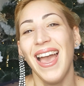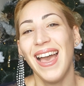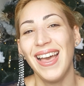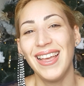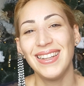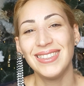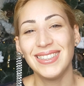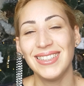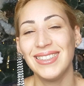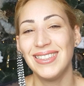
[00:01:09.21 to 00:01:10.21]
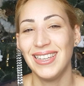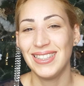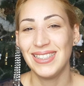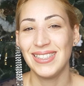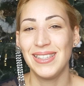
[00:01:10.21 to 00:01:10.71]
And
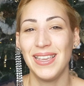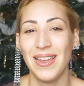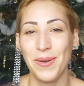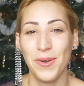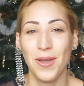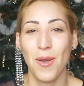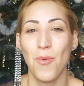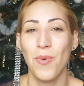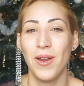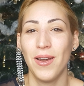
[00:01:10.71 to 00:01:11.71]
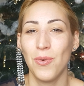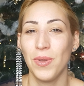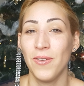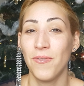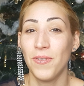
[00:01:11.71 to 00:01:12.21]
this is the area where
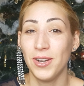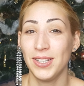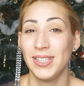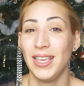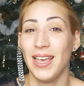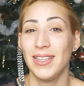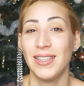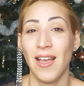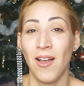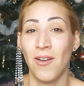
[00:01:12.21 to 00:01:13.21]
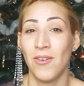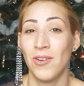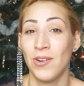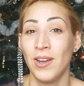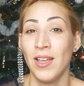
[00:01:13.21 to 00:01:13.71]
we first get
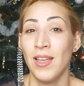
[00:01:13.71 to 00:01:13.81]
our